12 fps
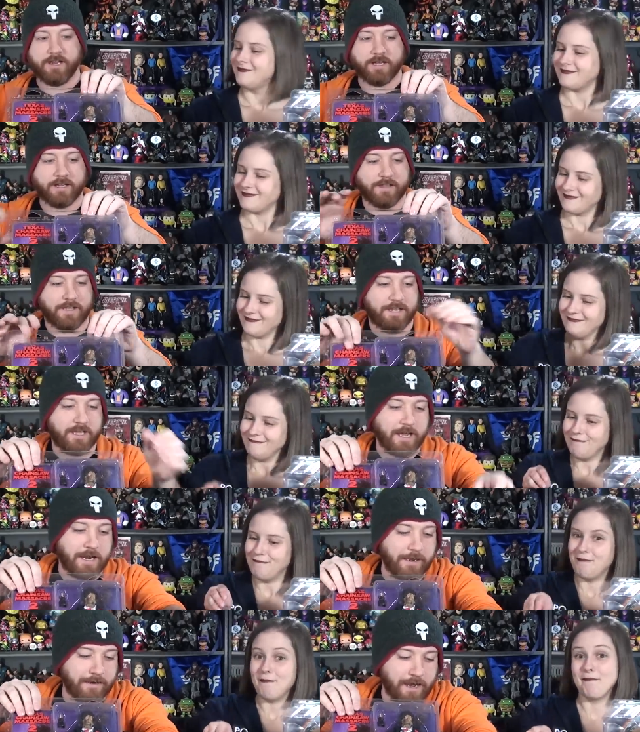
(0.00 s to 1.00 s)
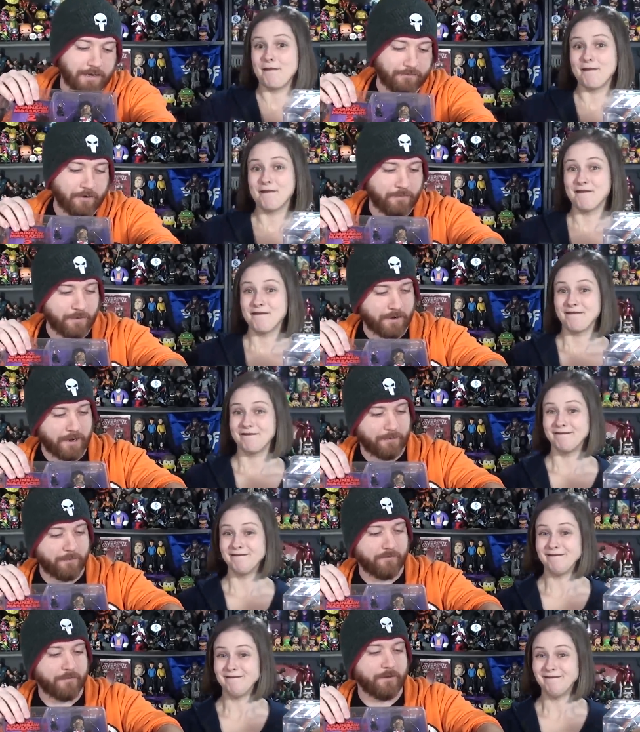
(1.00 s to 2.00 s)
Speaker 1: NECA that he got. Oh, I knocked
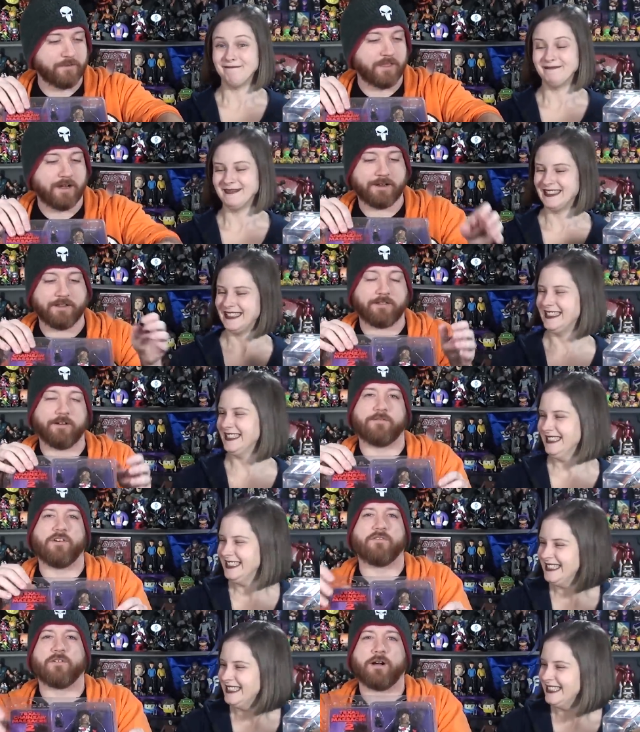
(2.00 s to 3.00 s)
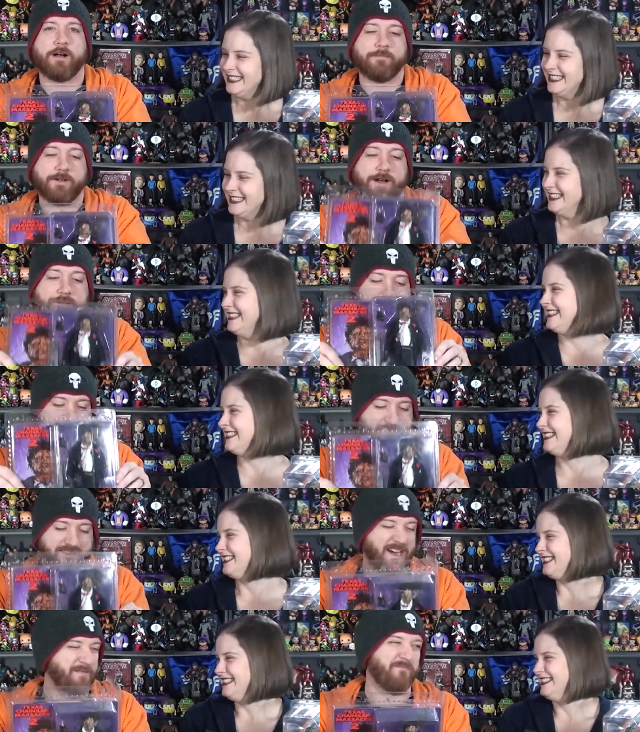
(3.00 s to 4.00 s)
RoboCop over. I'm always knocking stuff over. I'm I'm
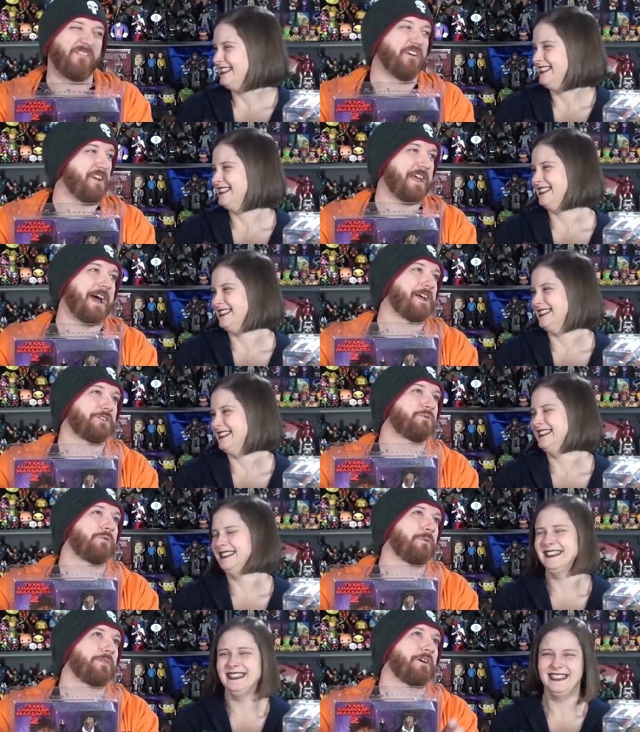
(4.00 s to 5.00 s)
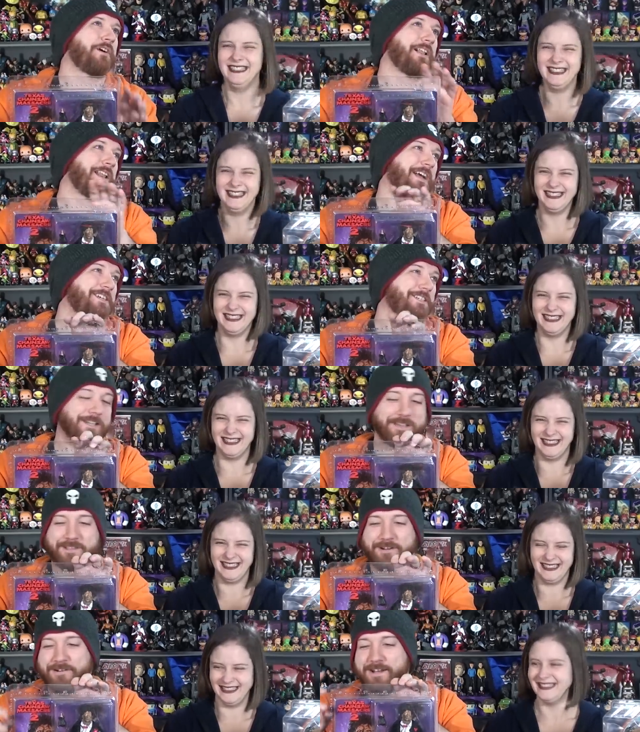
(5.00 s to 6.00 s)
I'm very casual with our collection,
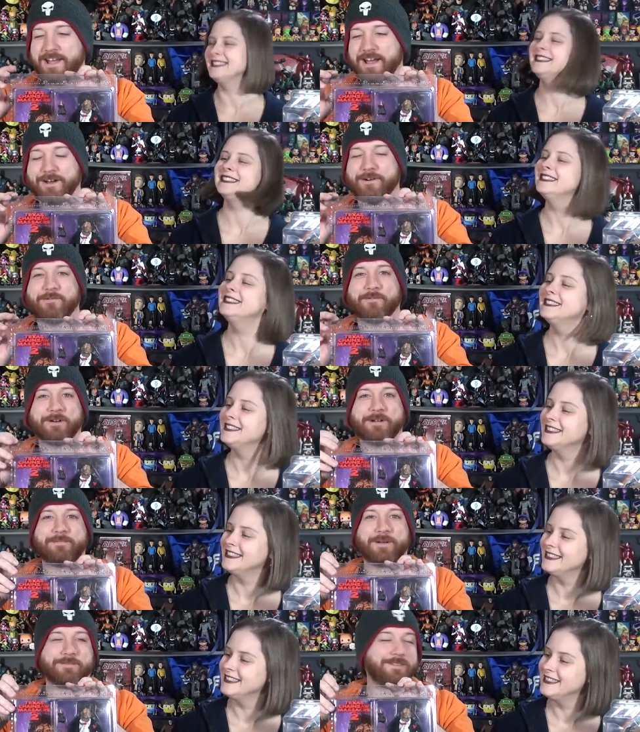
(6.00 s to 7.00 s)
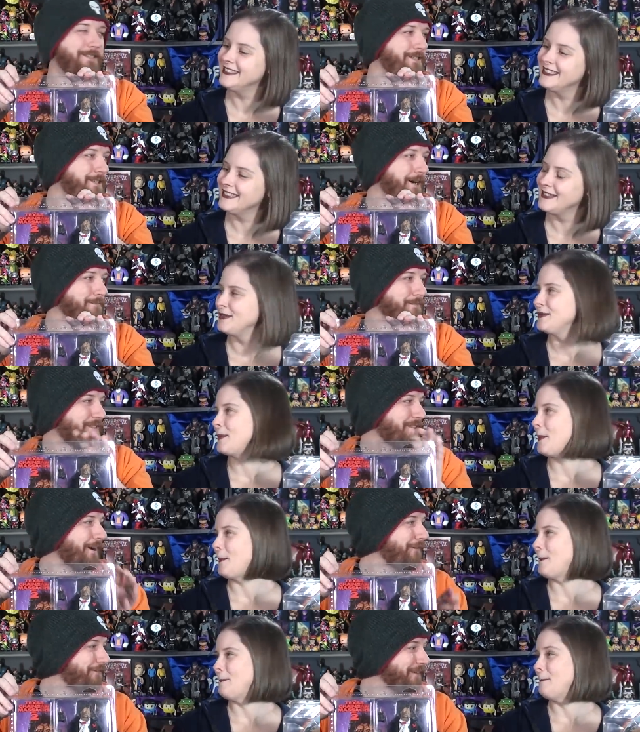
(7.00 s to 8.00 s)
so I don't worry about dumb
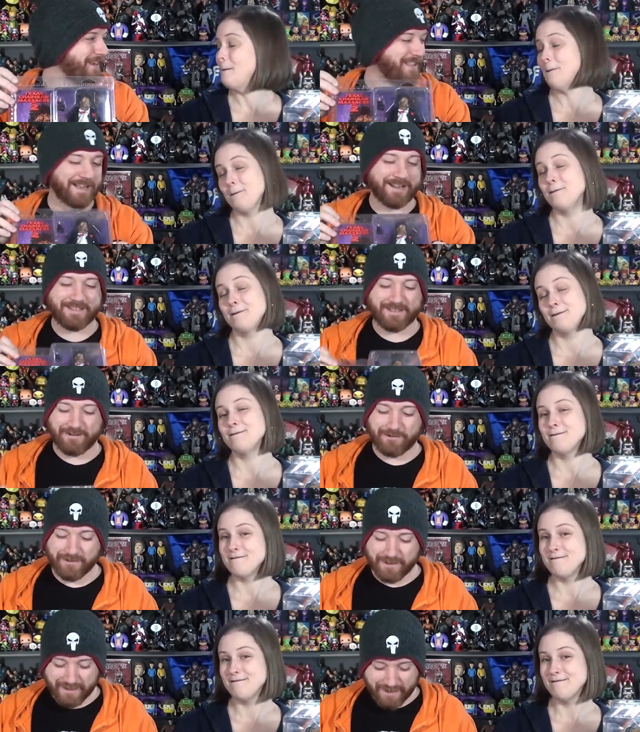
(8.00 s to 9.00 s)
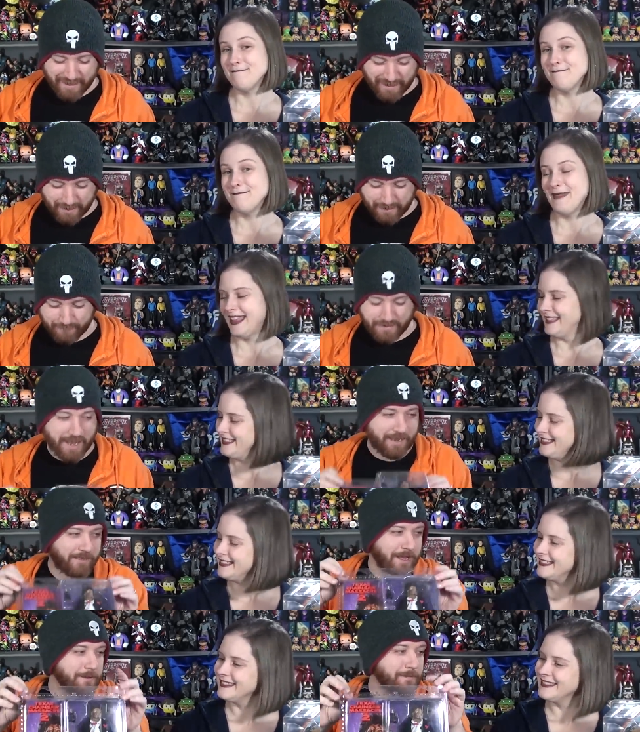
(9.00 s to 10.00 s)
stuff like that. So, um, yeah,
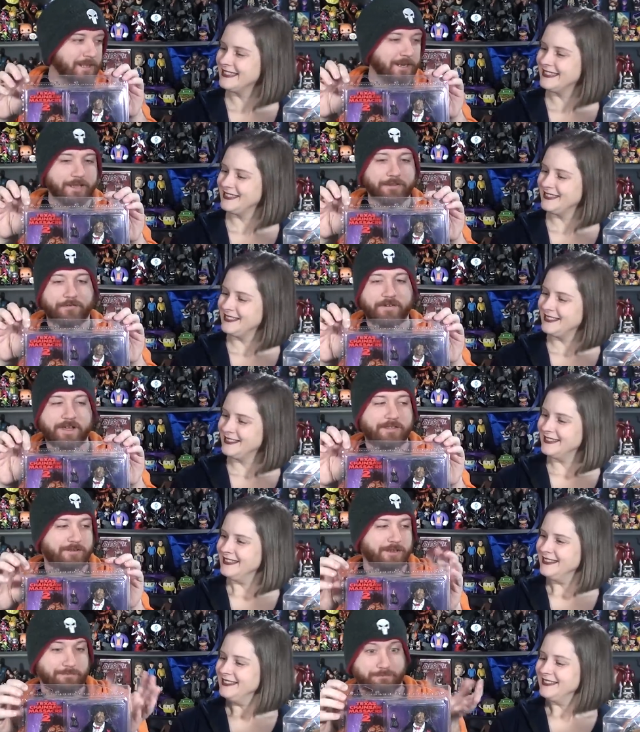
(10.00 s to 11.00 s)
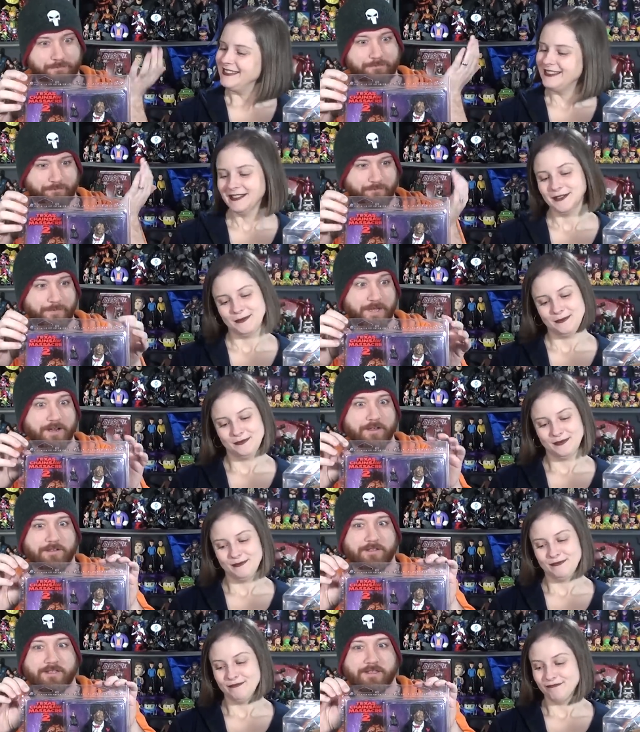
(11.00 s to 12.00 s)
it's got to be the Leatherface just
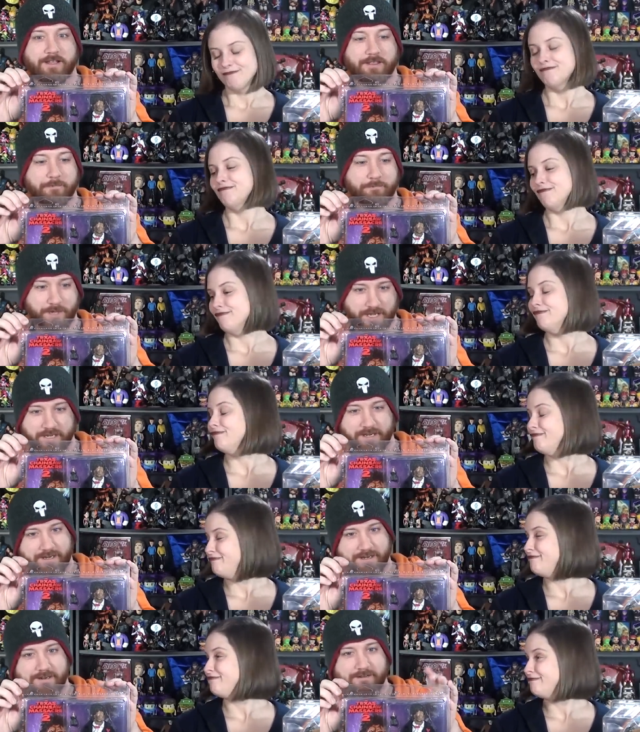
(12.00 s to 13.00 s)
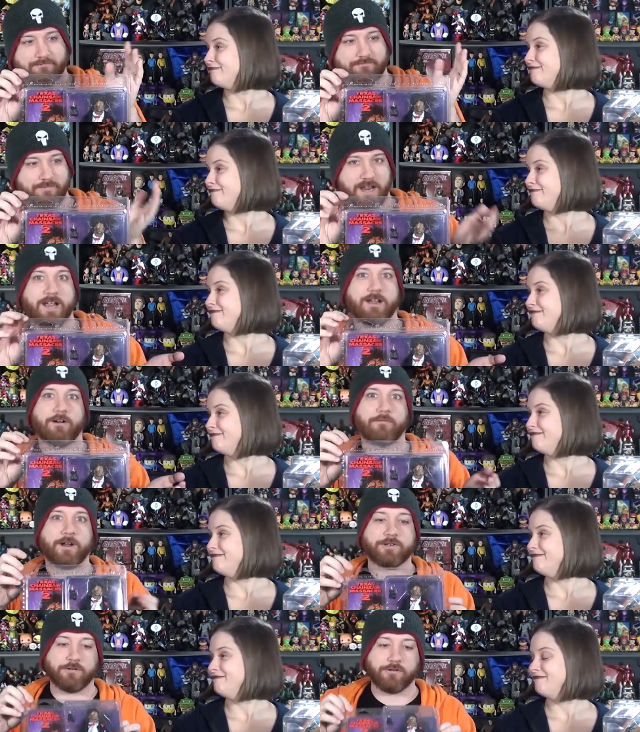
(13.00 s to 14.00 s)
because it's it's a big NECA
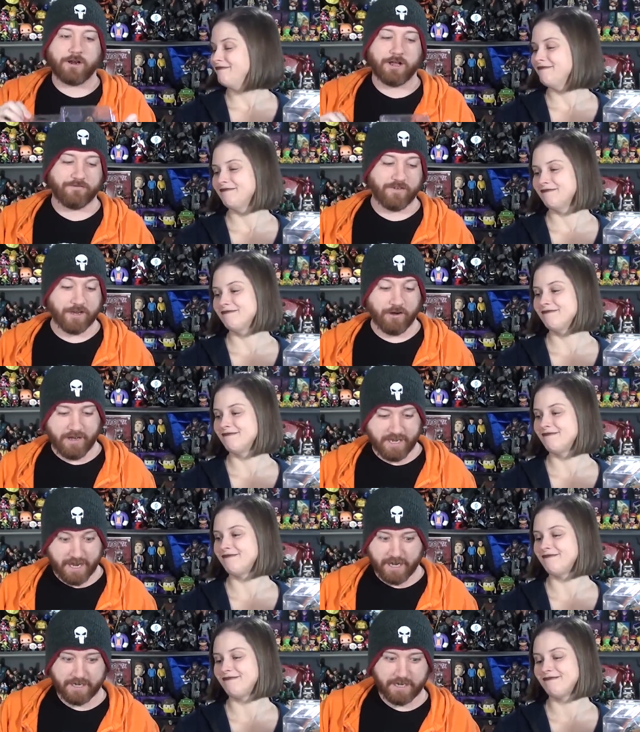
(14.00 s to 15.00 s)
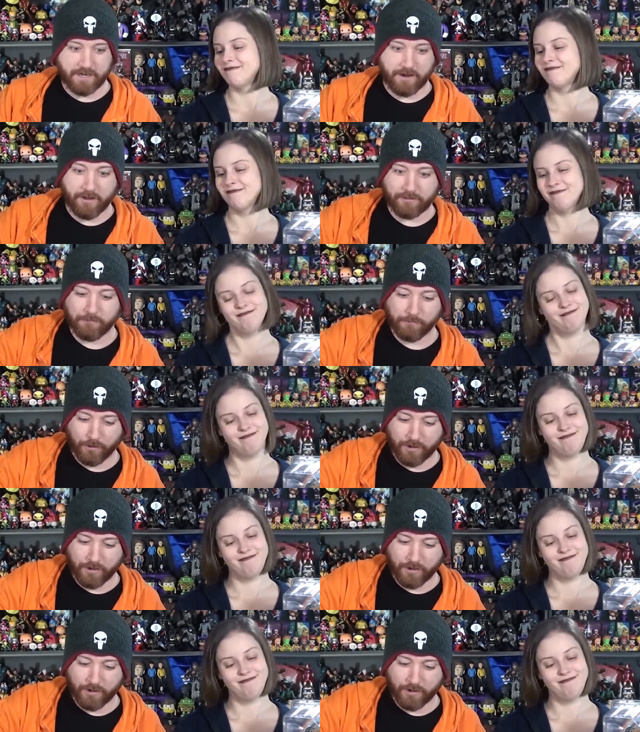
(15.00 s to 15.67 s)
retro cloth figure, and he got it at an awesome